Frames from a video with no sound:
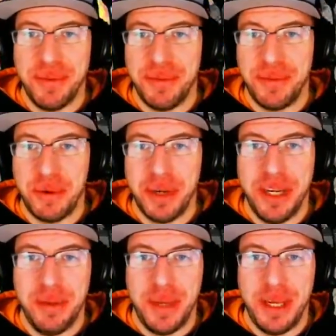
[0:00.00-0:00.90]
before
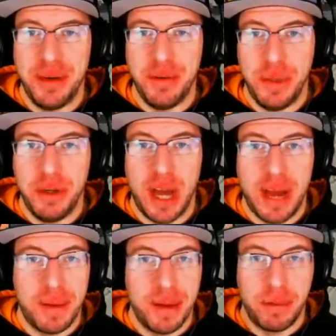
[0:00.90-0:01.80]
we
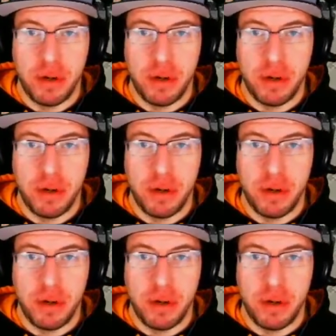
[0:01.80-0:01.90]
wrap up,